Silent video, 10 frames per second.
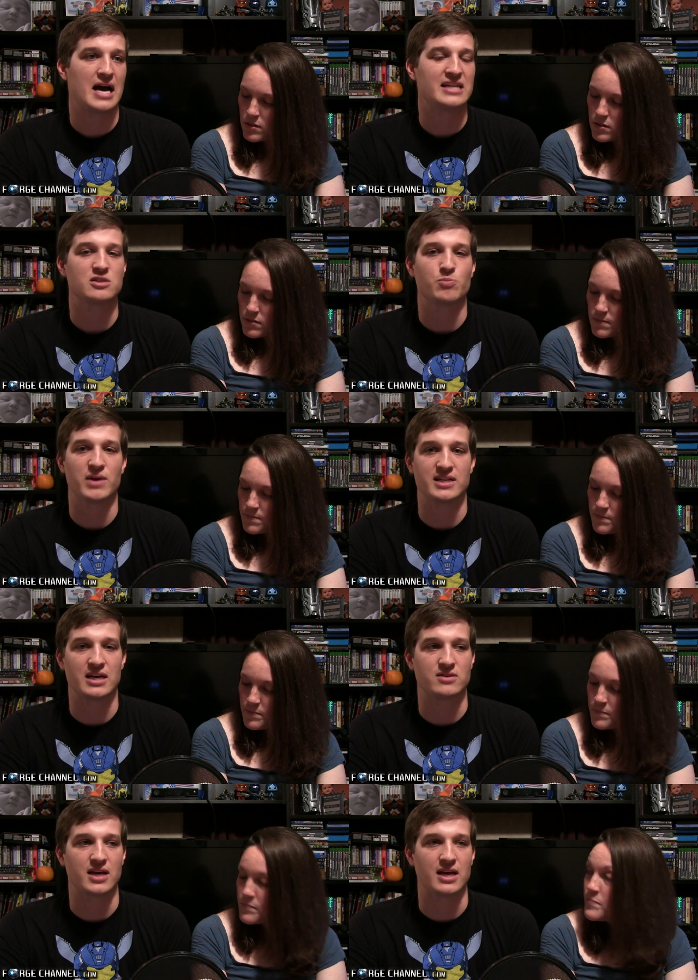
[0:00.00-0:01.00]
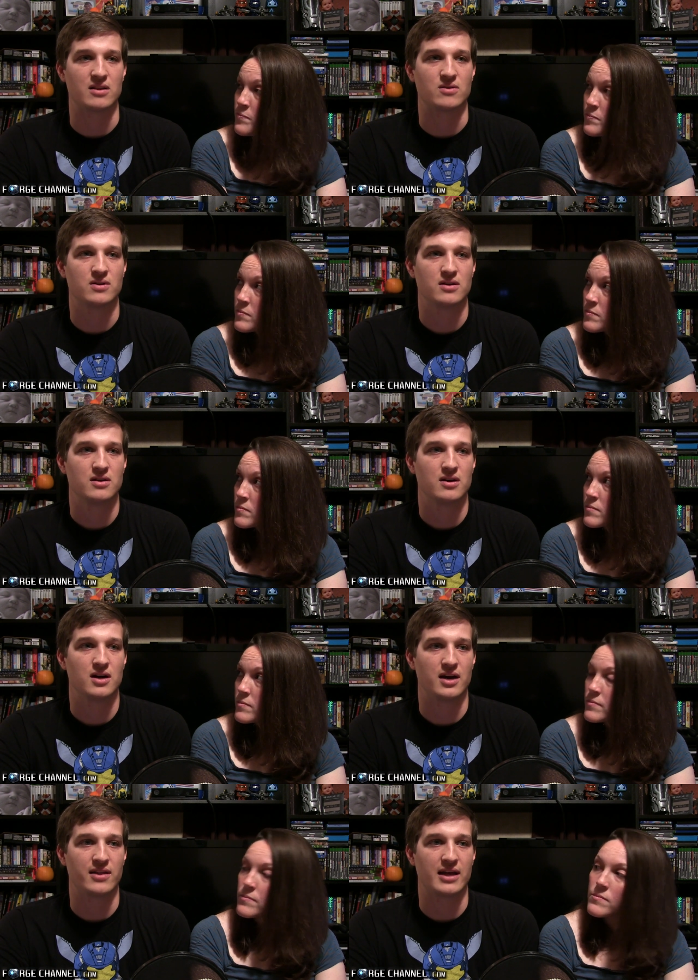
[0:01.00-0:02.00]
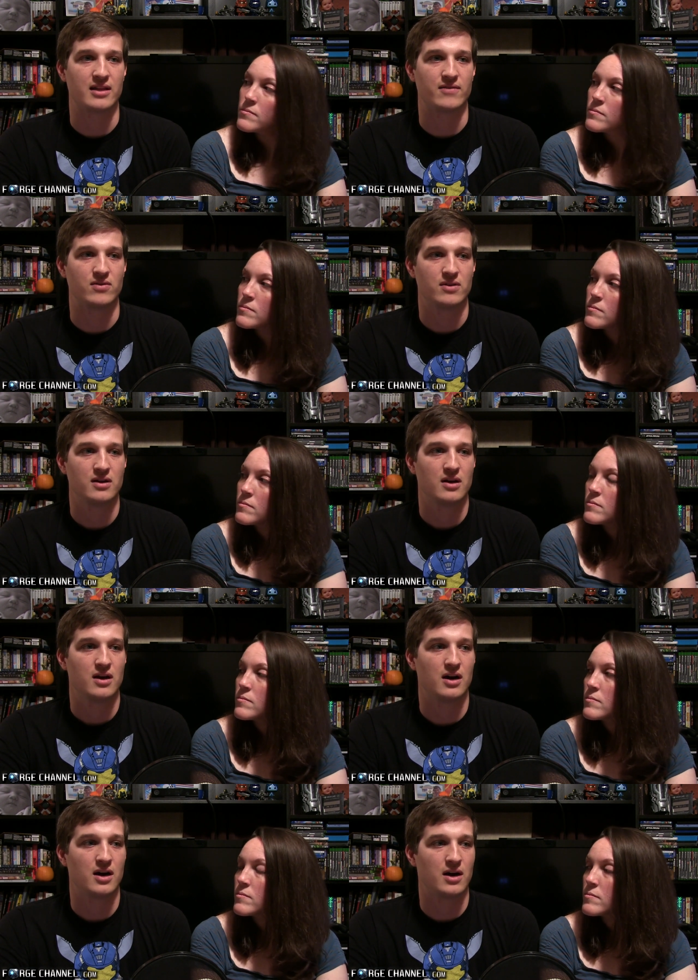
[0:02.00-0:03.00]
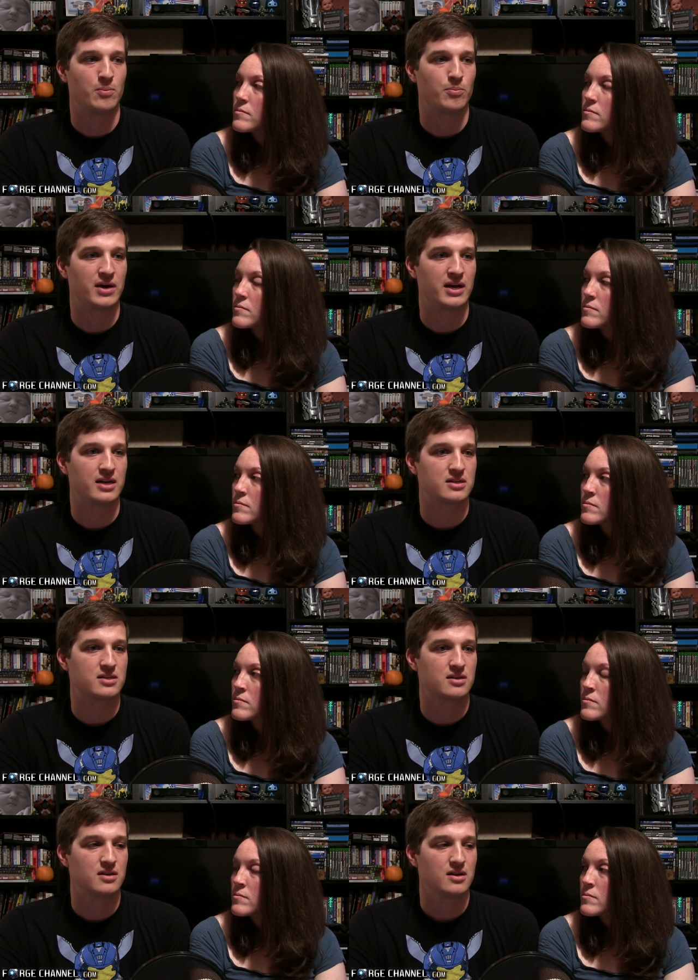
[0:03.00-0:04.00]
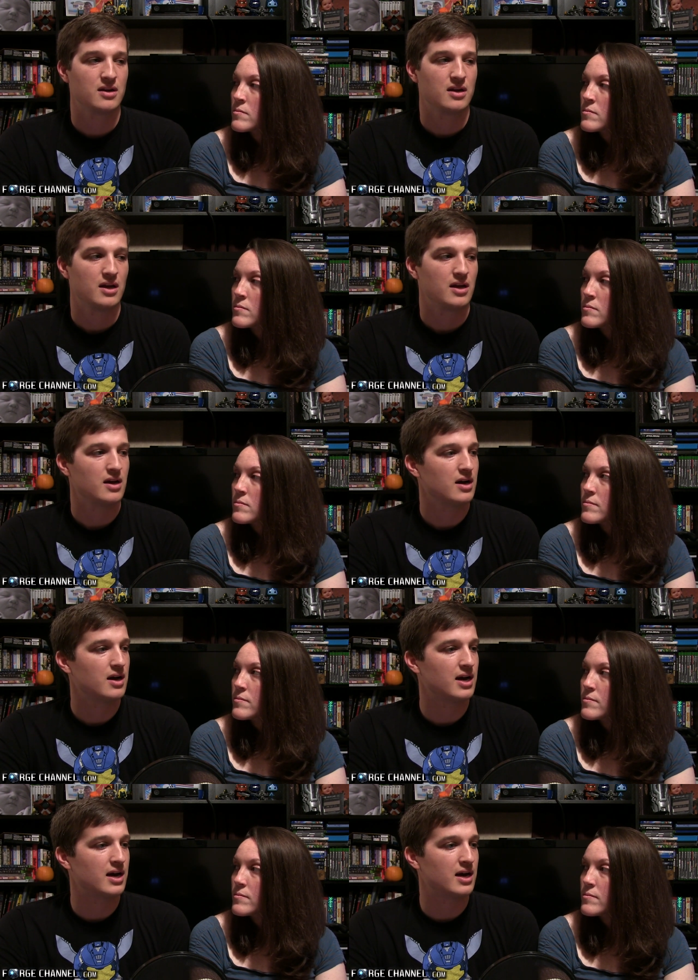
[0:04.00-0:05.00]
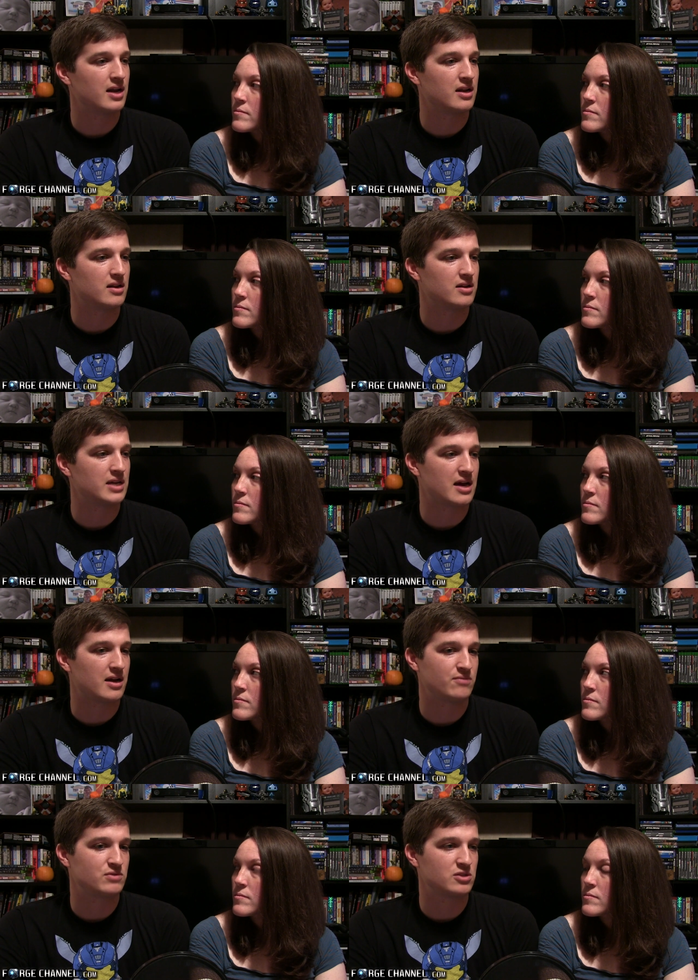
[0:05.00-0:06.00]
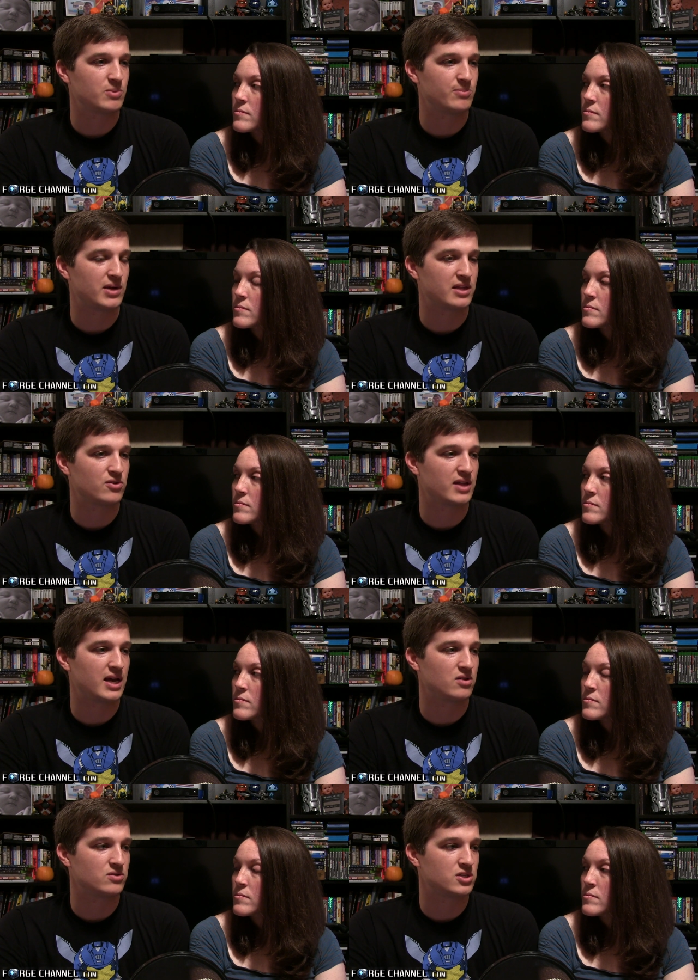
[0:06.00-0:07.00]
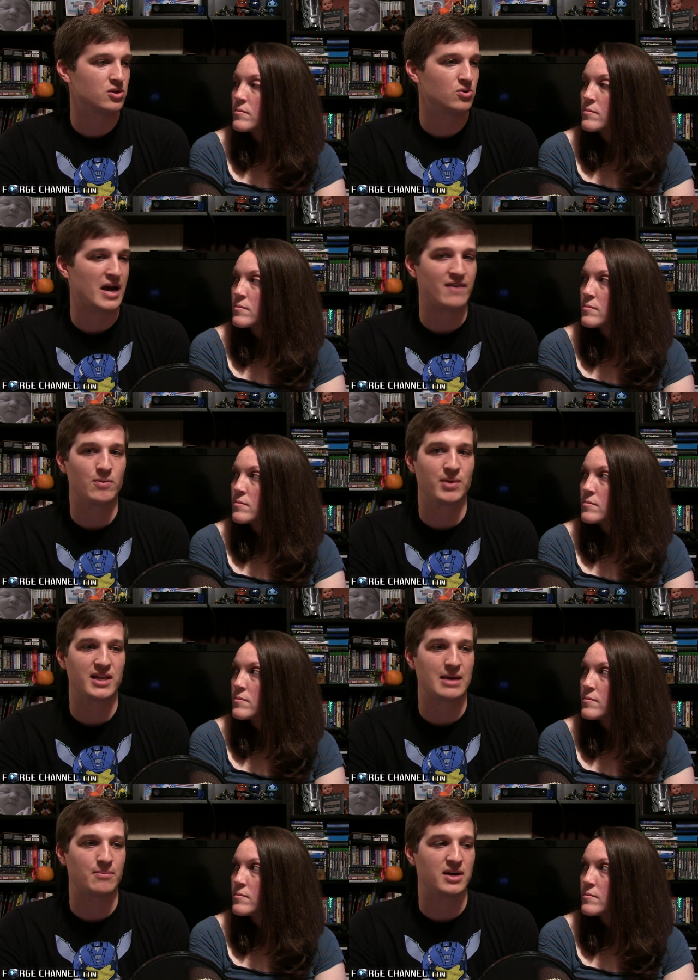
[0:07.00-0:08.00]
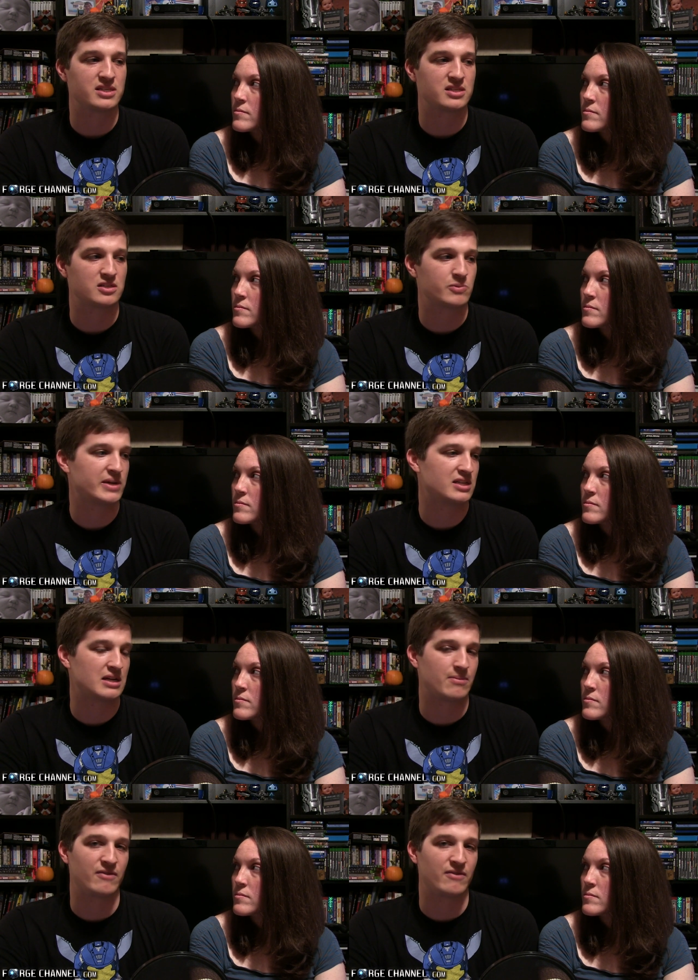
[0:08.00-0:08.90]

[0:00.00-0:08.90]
Speaker 1: I just played Delta Halo, uh, that level. Um, but uh, yeah, I've just been playing through the Halo 2. I haven't played that much just because I've